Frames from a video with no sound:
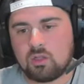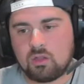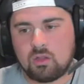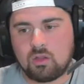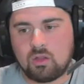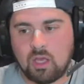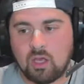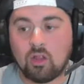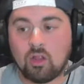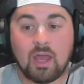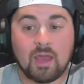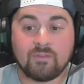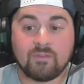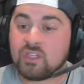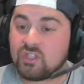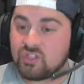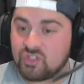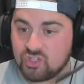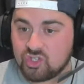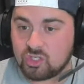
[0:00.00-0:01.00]
He'll have a
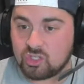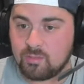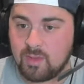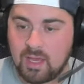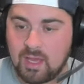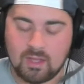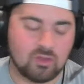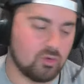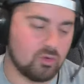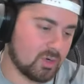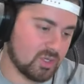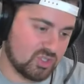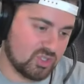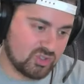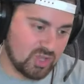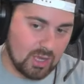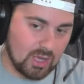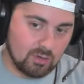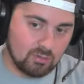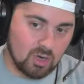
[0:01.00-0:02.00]
decision to make. Do you want to
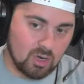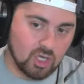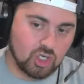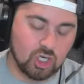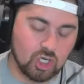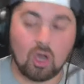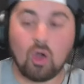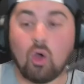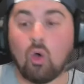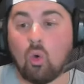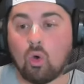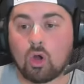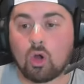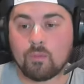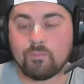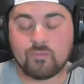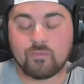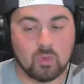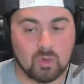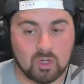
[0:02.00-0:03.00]
stay in Russia or
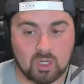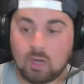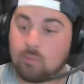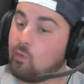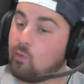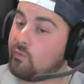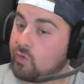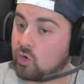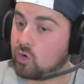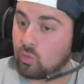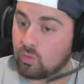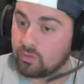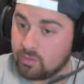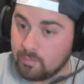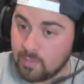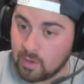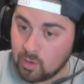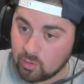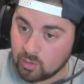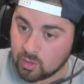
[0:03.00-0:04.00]
do you want to come over to North
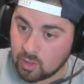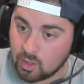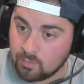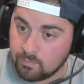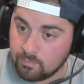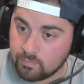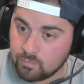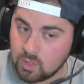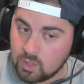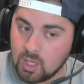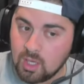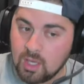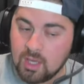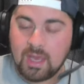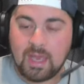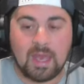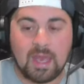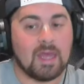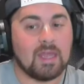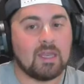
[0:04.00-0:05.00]
America?
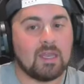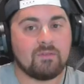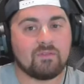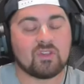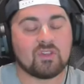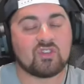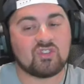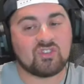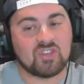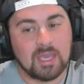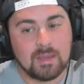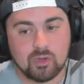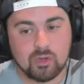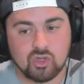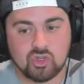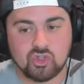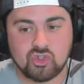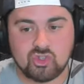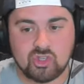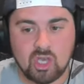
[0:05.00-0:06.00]
And if the
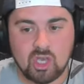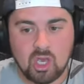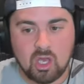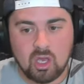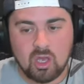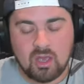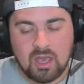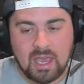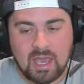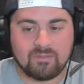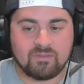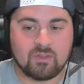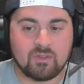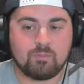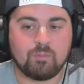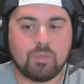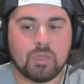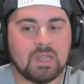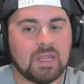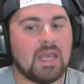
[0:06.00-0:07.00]
Sabres have to
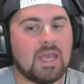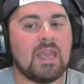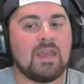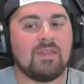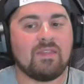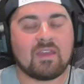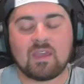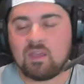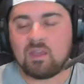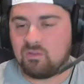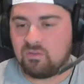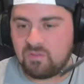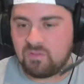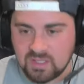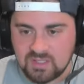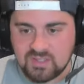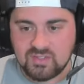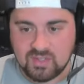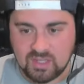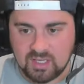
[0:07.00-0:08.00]
play the
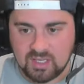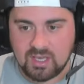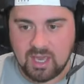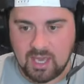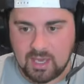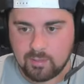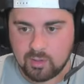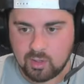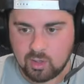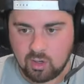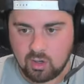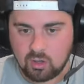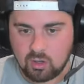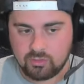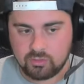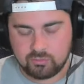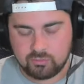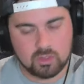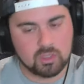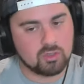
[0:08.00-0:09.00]
convincing game at all,
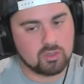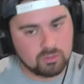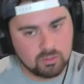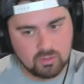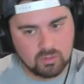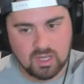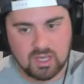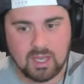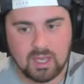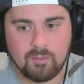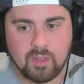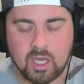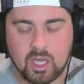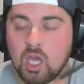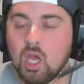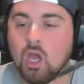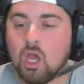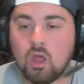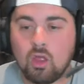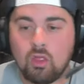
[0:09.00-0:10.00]
the recruiting game, like,
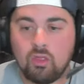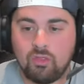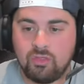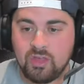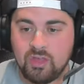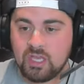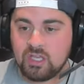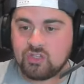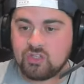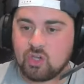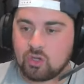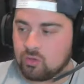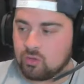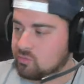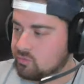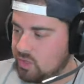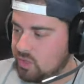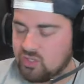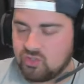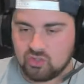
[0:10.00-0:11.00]
these are the
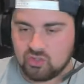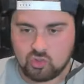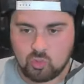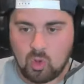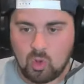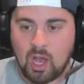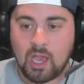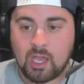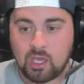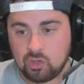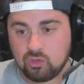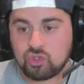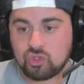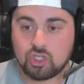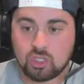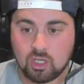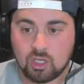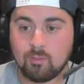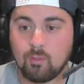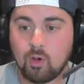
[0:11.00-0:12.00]
reasons why you
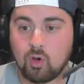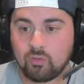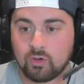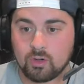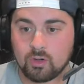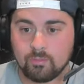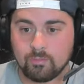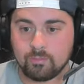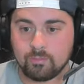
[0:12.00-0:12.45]
should come over,